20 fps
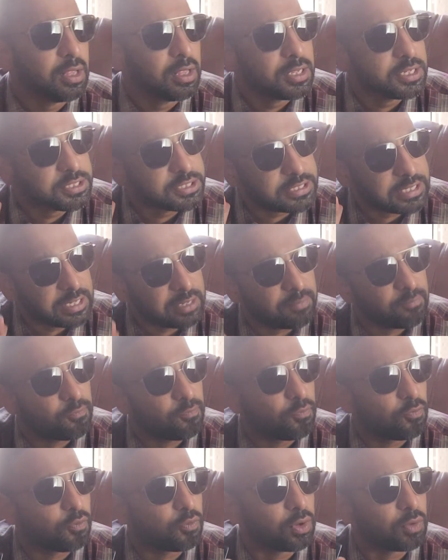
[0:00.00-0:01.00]

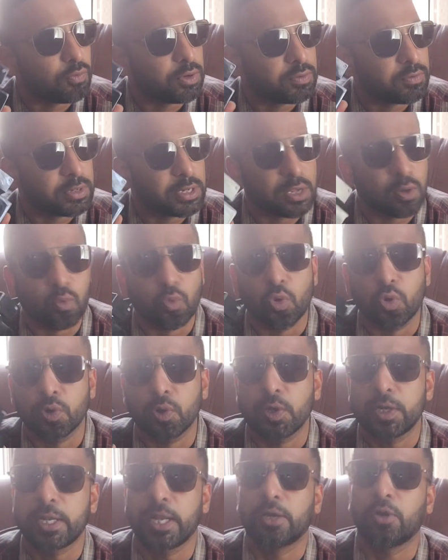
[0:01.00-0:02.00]
Same, even when I worn
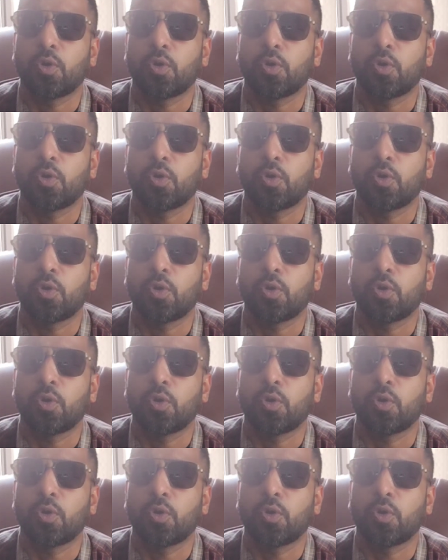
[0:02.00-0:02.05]
it at